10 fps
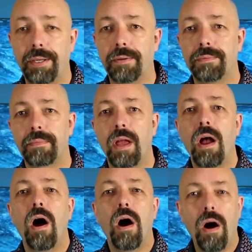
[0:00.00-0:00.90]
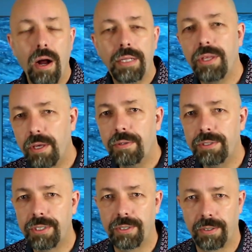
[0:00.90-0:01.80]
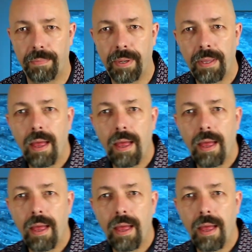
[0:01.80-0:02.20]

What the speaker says: you. On YouTube,